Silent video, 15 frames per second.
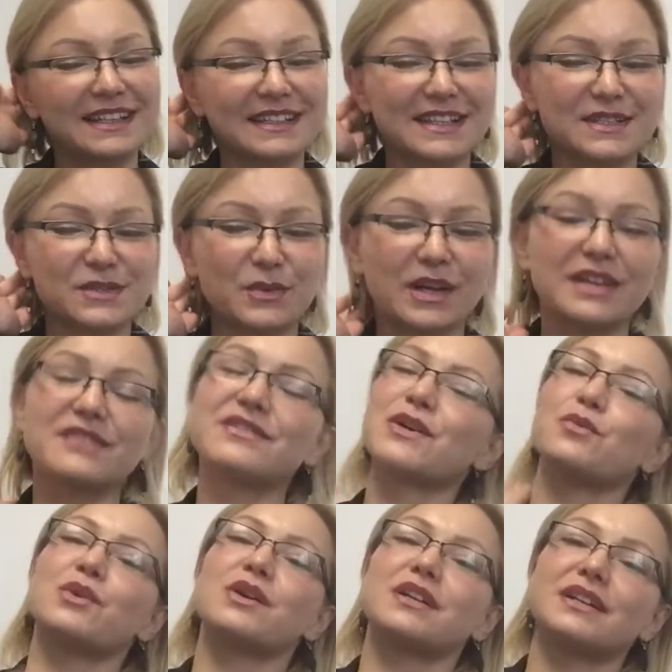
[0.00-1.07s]
That's why if
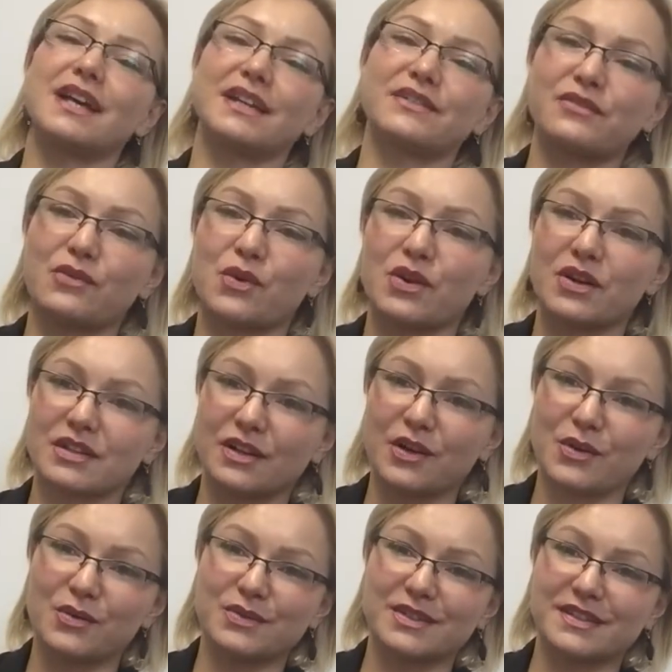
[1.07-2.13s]
there were not for the
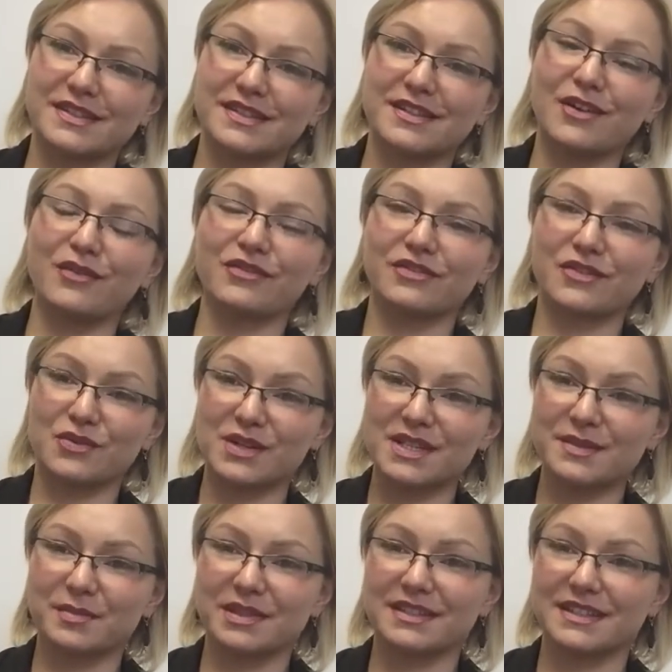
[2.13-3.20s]
ghosts of
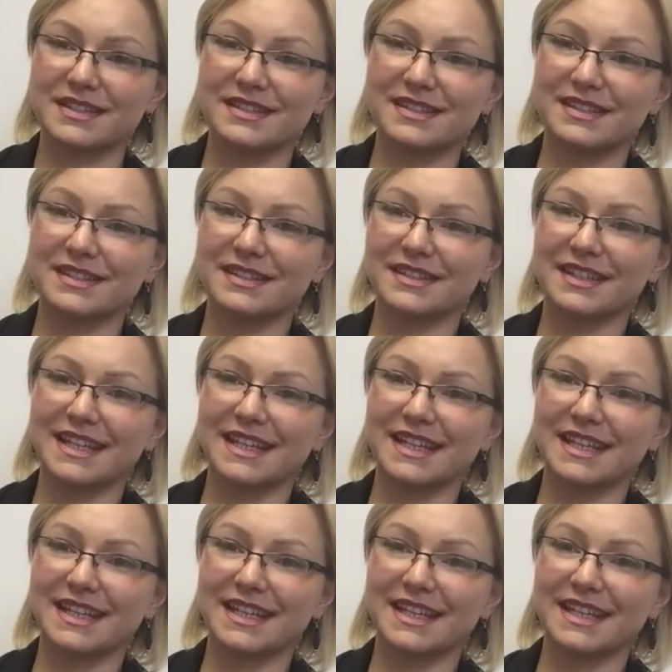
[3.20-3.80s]
Christmases,